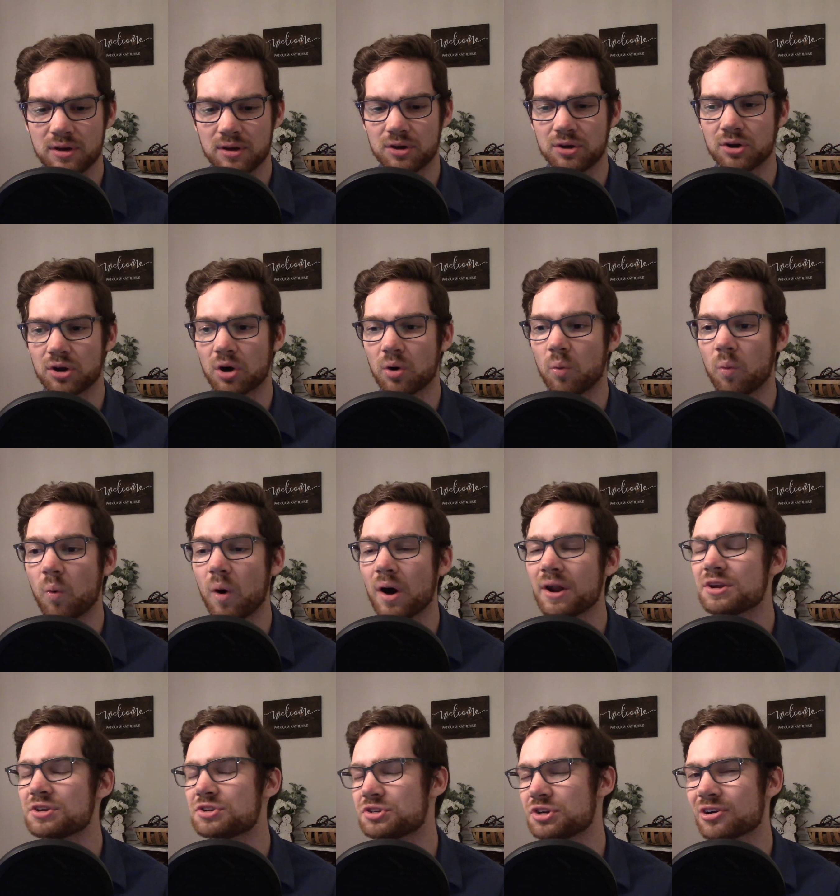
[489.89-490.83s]
What
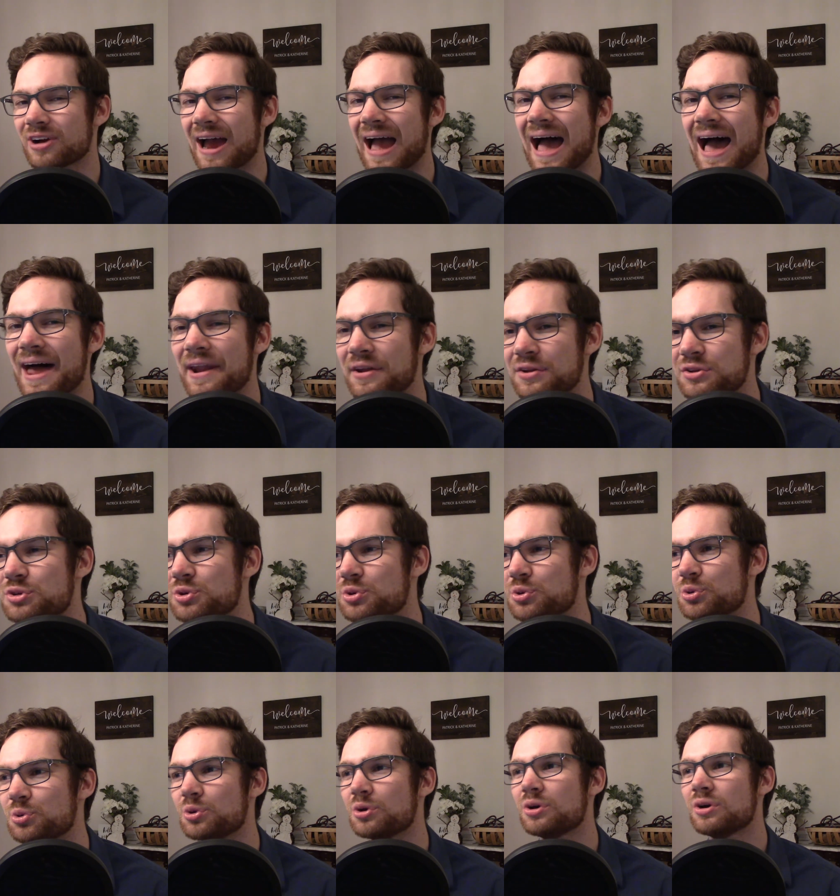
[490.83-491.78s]
is your
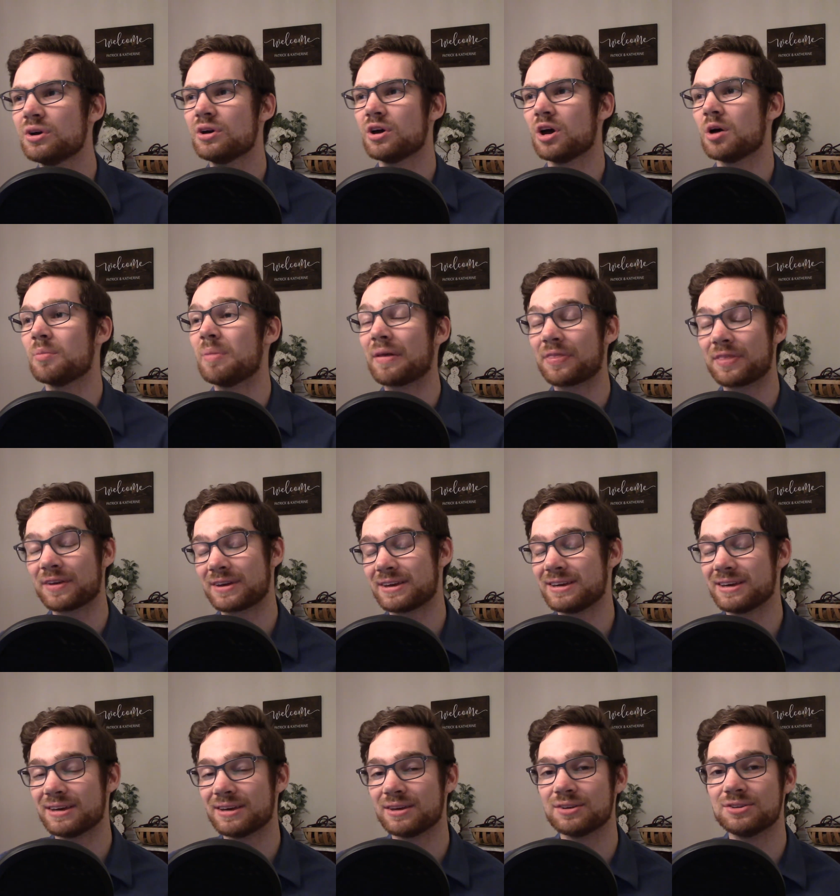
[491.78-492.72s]
attitude about the
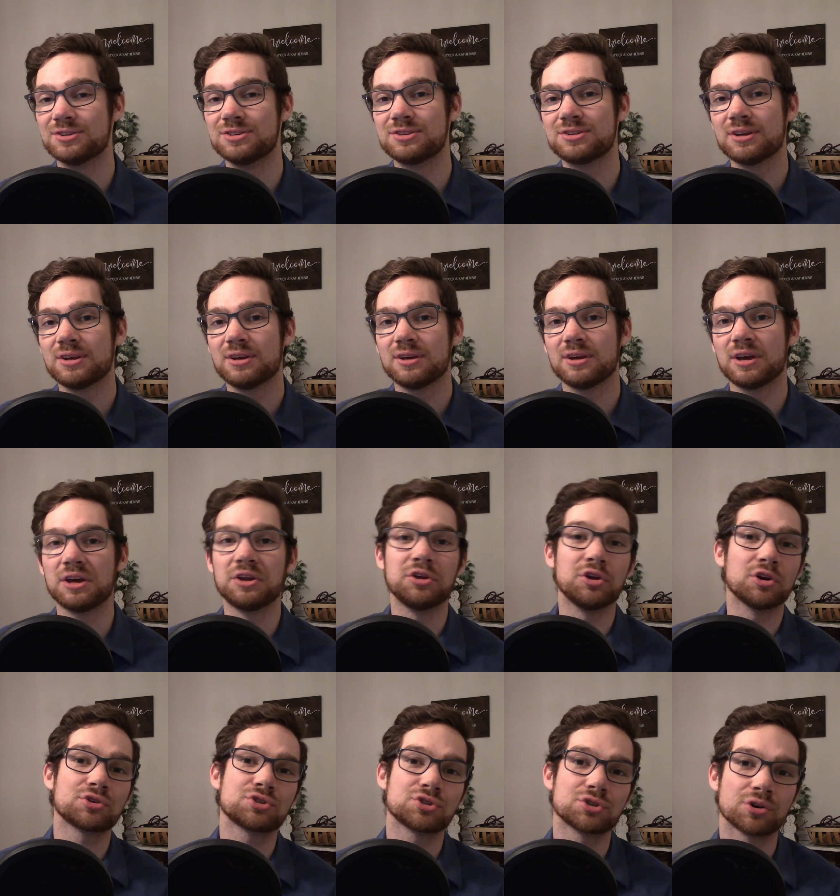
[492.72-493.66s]
kids in
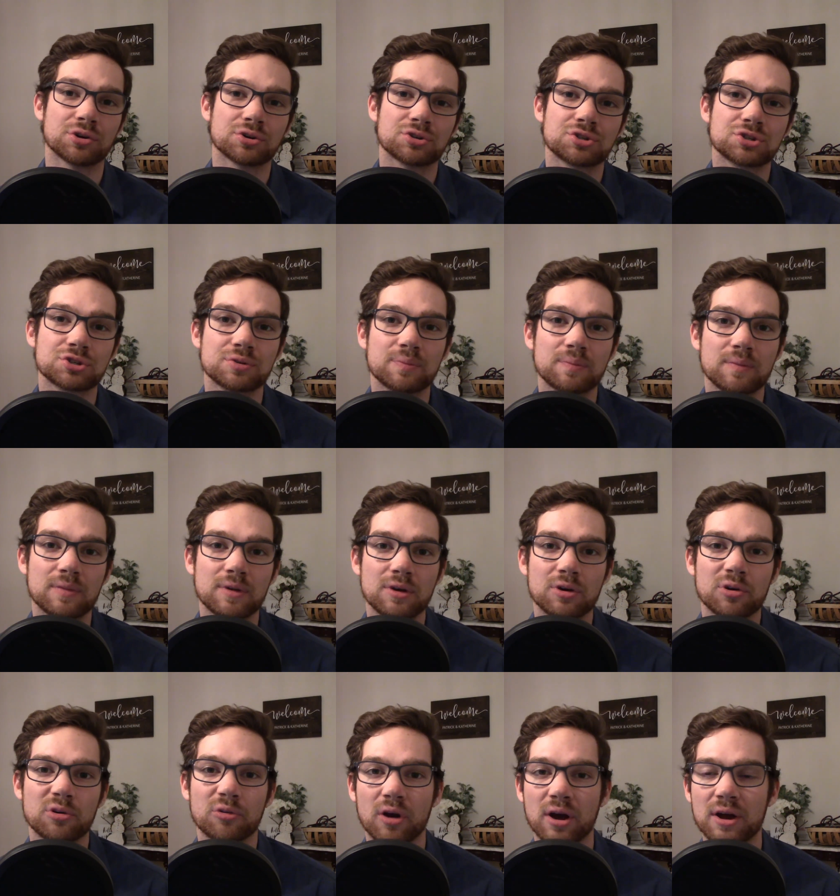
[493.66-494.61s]
your church,
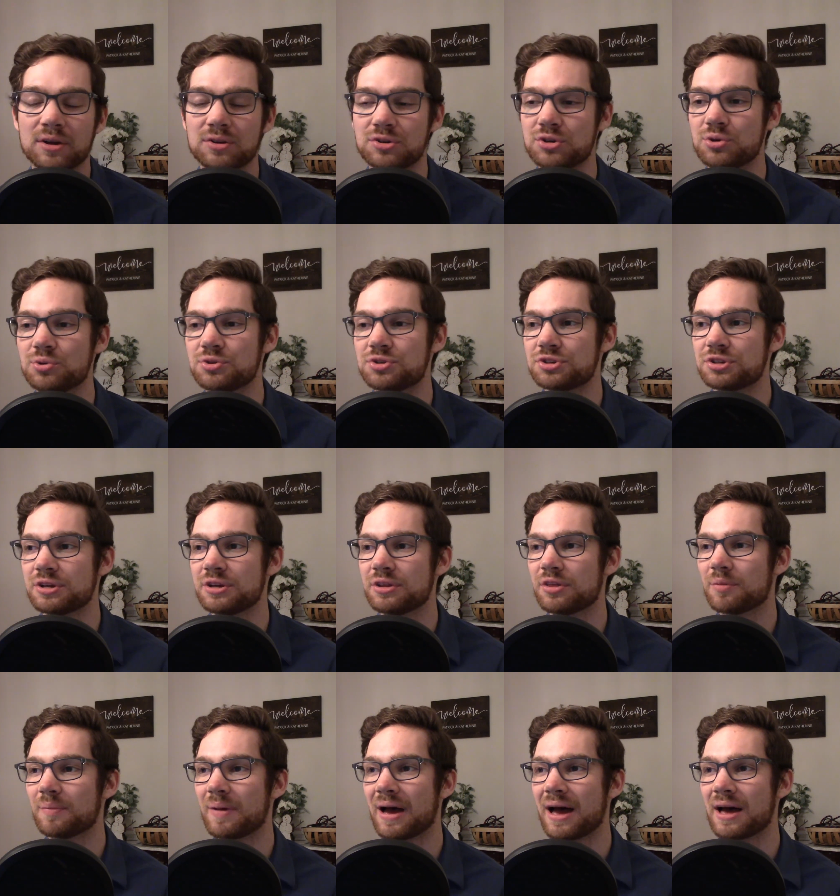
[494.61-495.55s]
right? Do you see
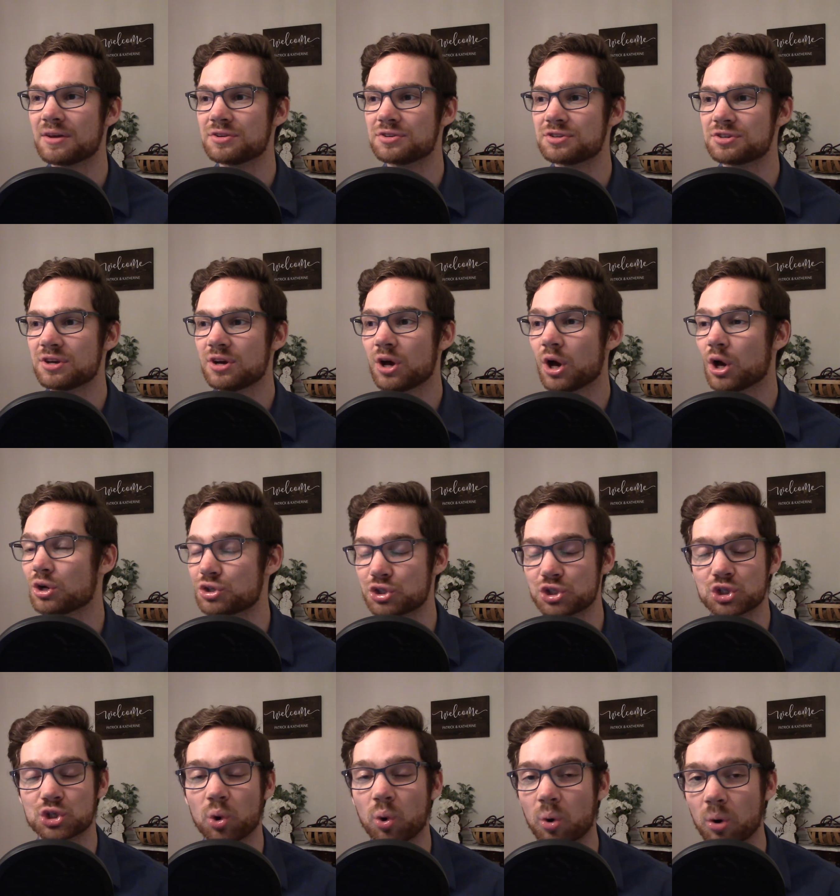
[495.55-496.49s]
them as a
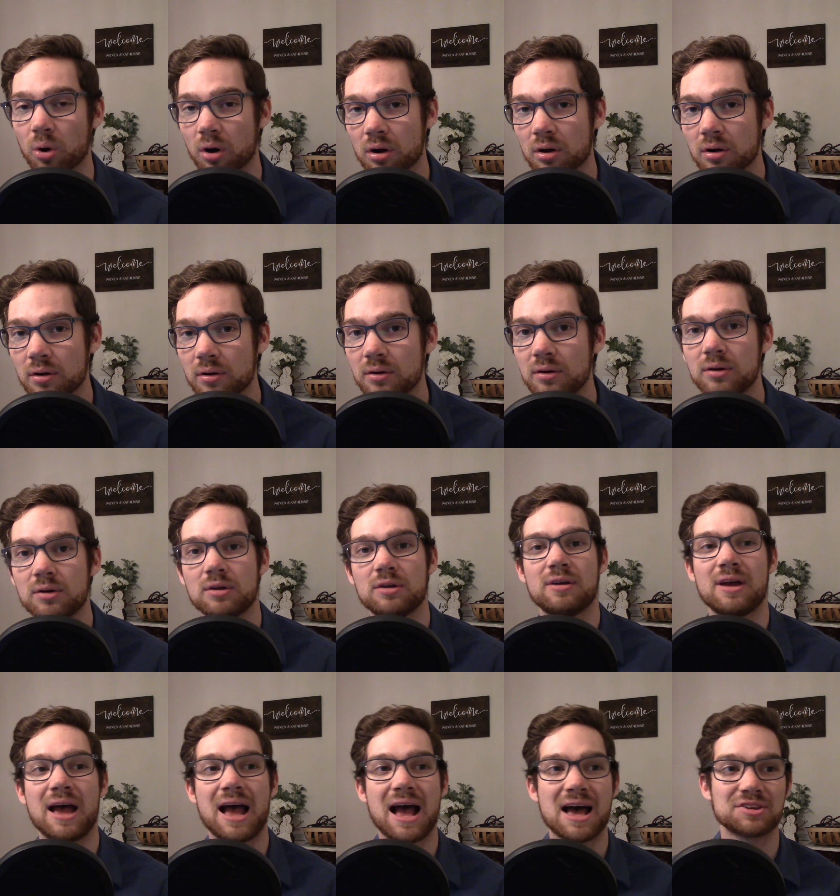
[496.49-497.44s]
chore,
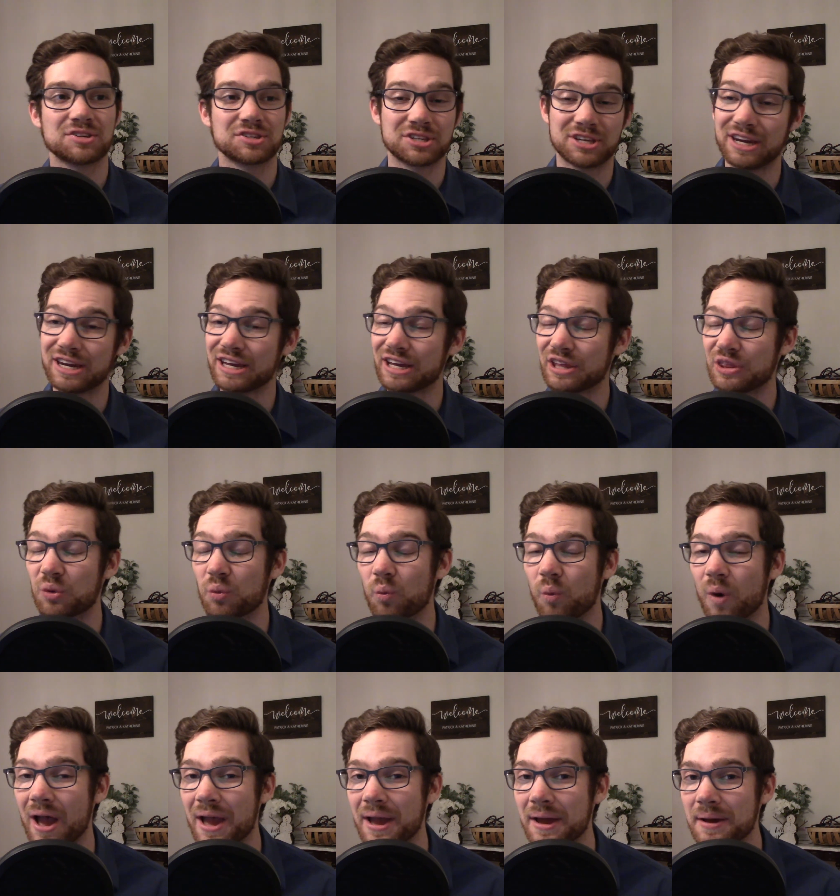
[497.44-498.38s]
as getting in the
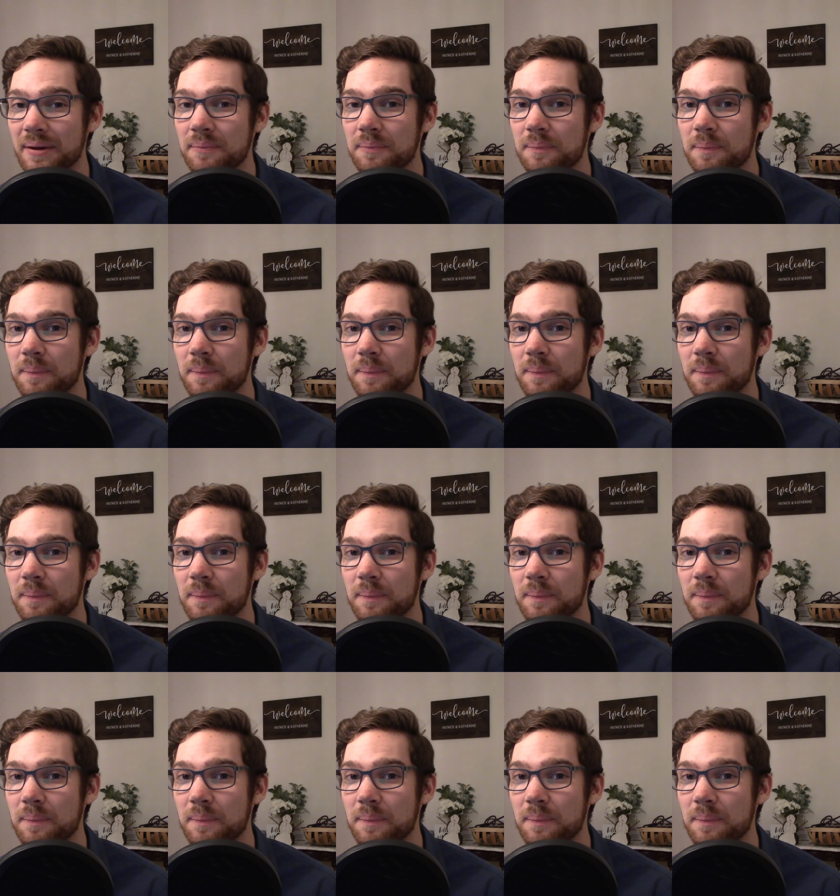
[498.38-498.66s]
way?